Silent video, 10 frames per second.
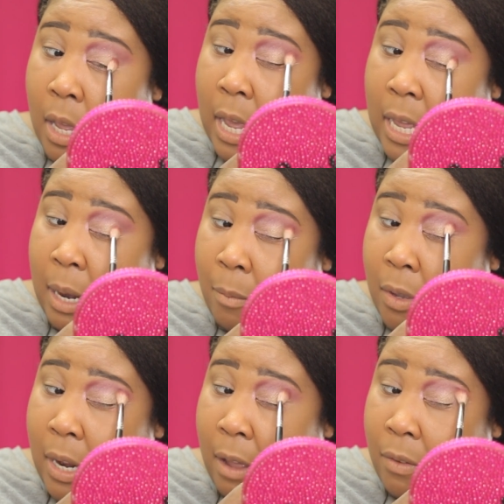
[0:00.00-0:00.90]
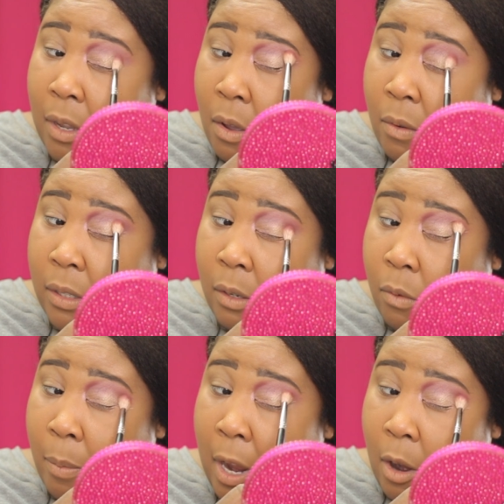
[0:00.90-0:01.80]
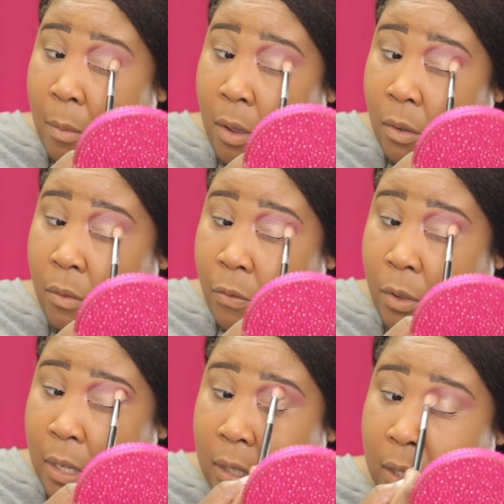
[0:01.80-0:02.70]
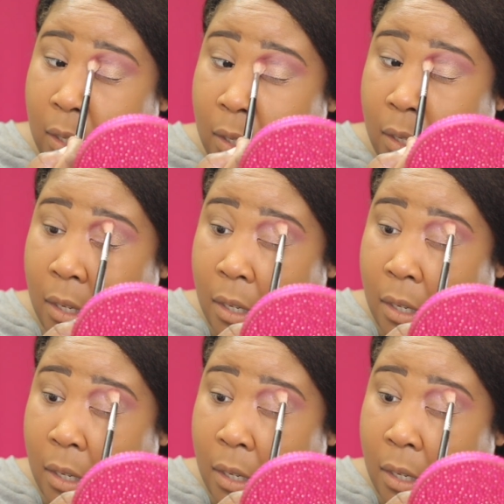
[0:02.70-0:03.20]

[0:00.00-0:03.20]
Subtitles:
And I'm gonna have to go into repair mode for this look.